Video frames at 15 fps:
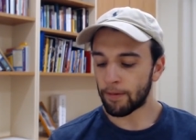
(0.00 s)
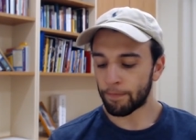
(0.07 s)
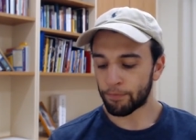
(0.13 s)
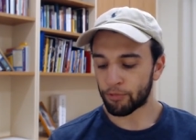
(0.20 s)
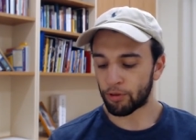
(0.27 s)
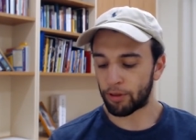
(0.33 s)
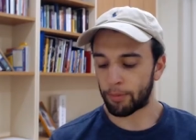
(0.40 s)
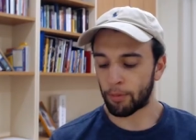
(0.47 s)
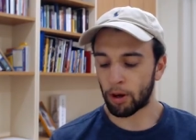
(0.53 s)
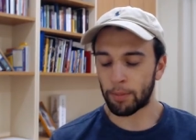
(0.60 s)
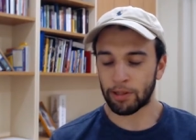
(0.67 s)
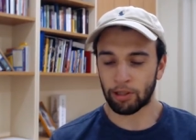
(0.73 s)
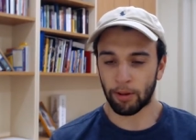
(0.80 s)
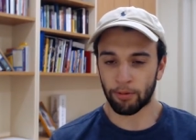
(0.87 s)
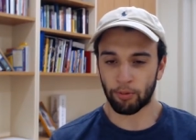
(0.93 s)
So there might be
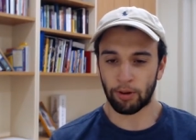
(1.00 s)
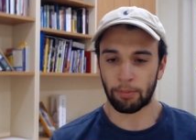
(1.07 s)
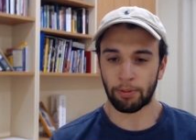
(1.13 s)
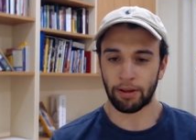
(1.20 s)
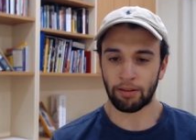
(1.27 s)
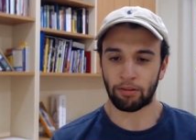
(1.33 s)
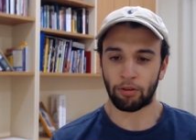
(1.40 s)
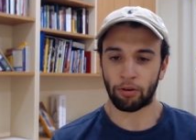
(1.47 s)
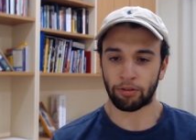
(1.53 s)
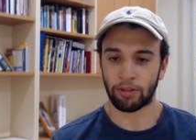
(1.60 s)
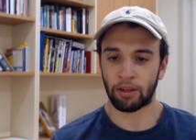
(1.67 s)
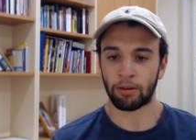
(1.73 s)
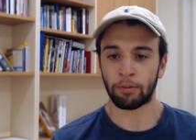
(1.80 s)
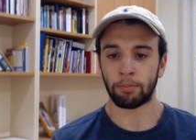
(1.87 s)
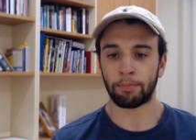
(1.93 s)
times where he plays
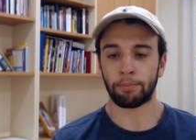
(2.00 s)
lockdown.